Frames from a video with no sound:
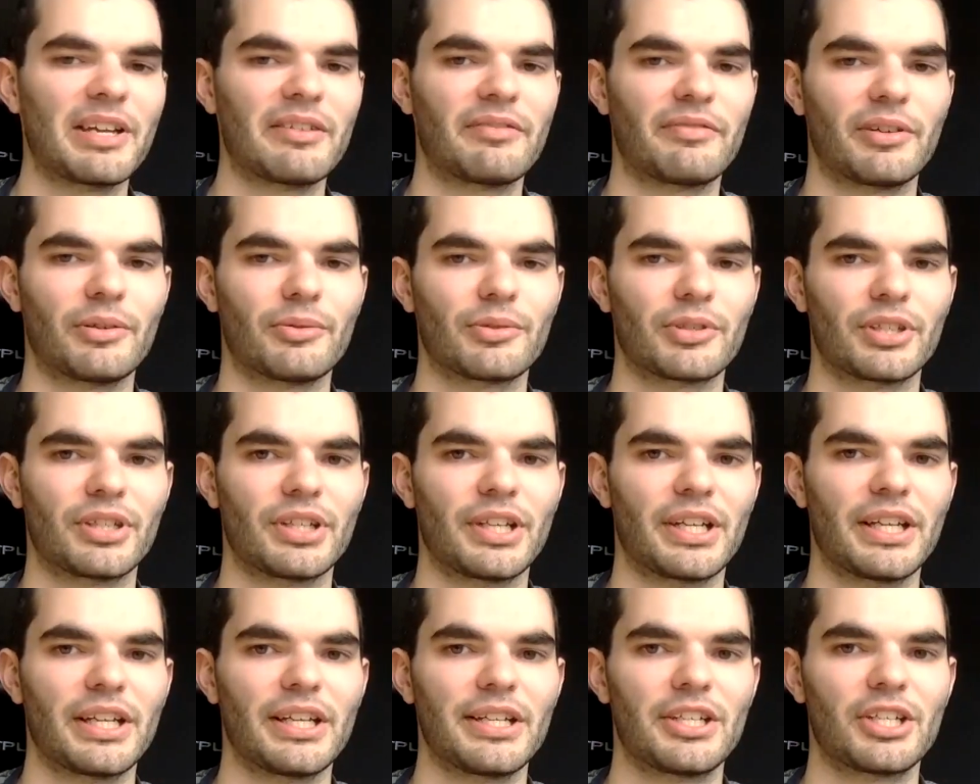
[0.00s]
It fills a
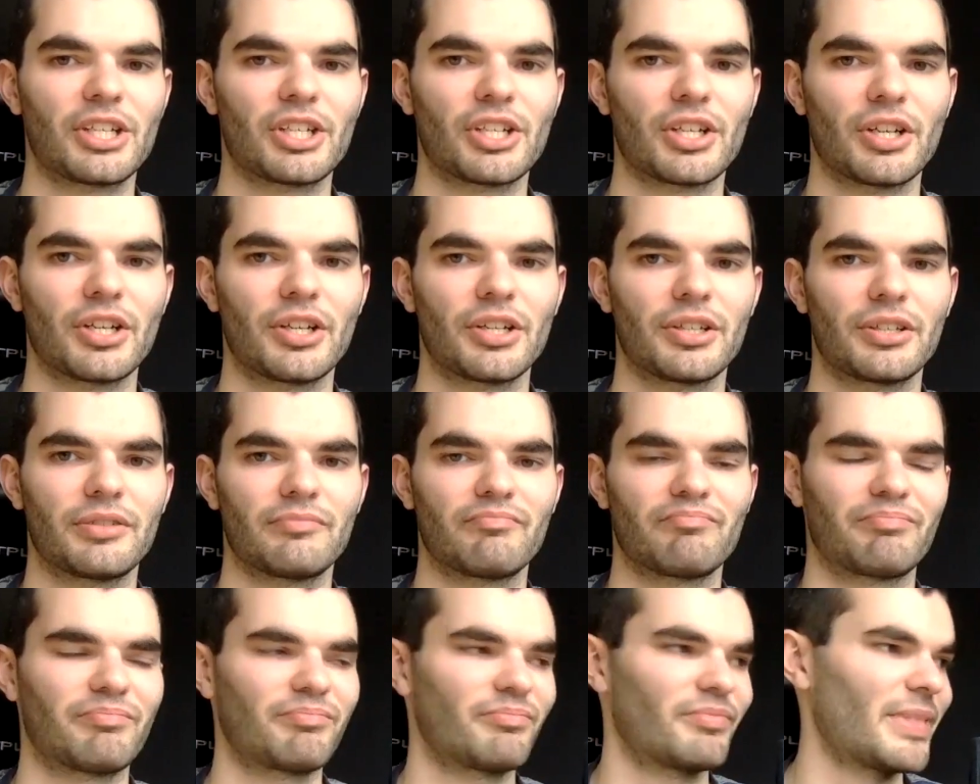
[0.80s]
niche
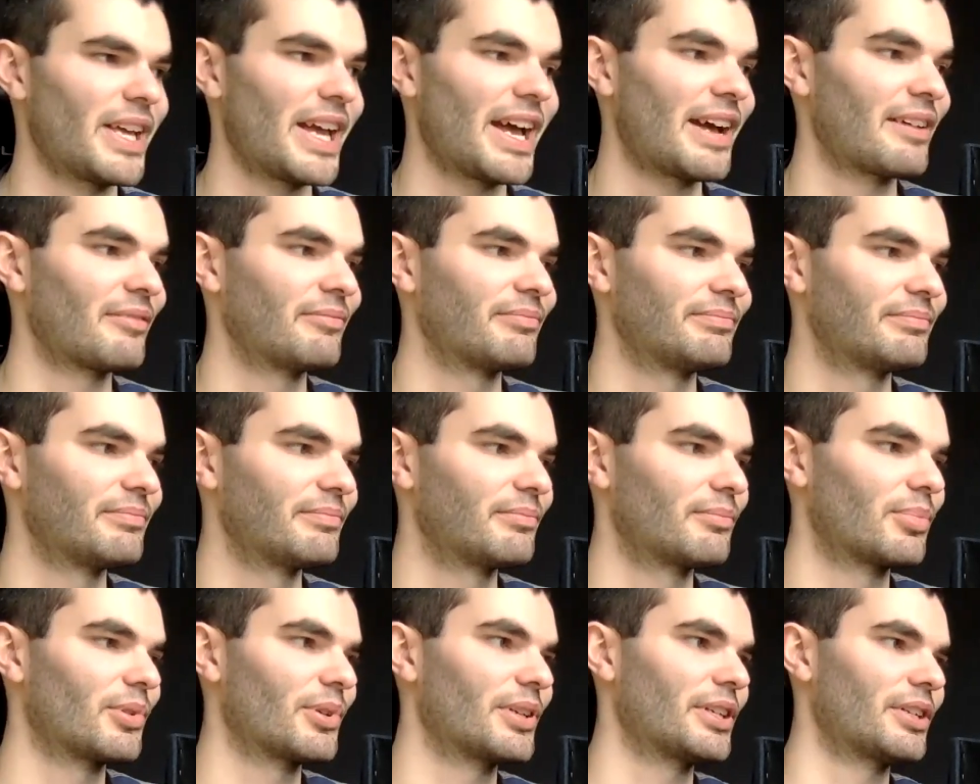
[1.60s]
and, yeah,
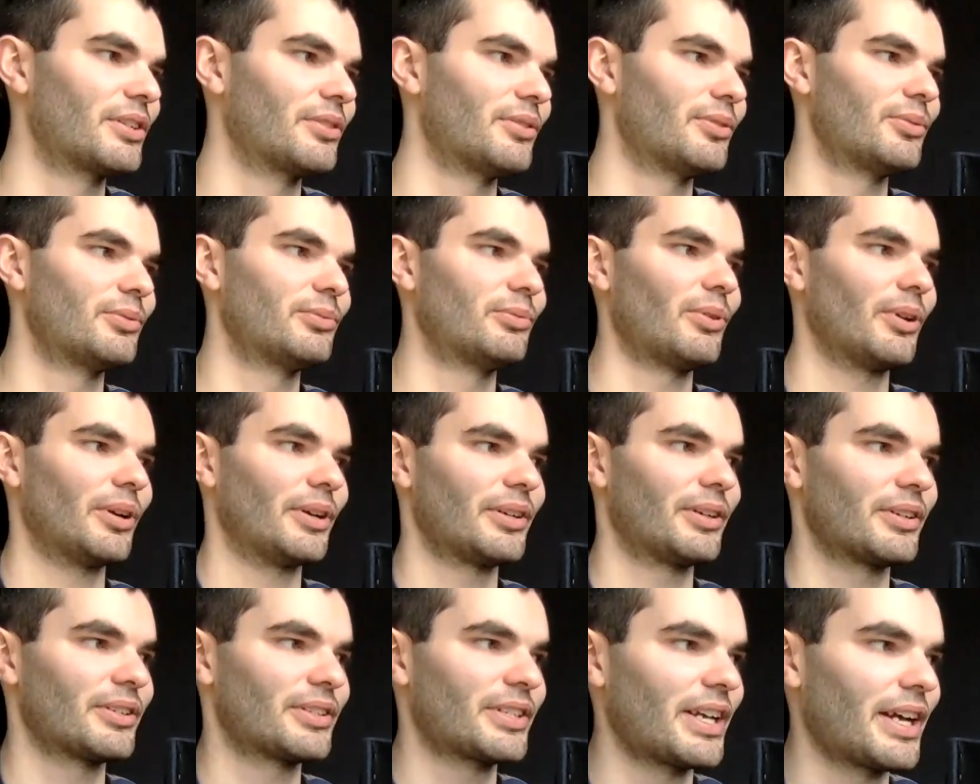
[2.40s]
pretty cool. What
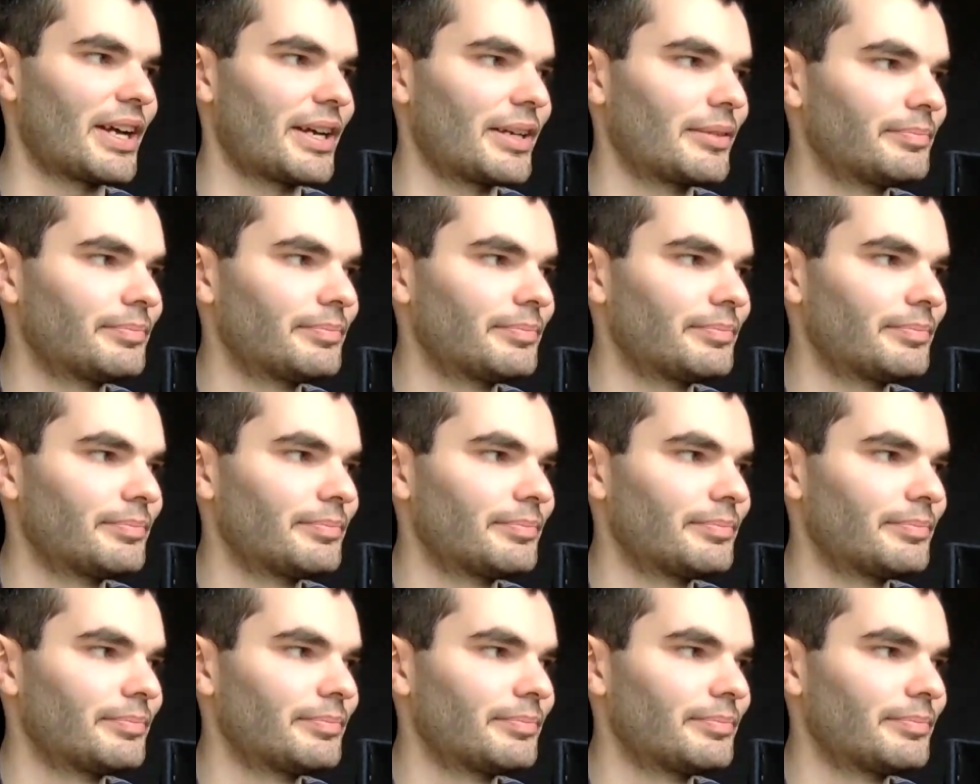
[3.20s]
can I say?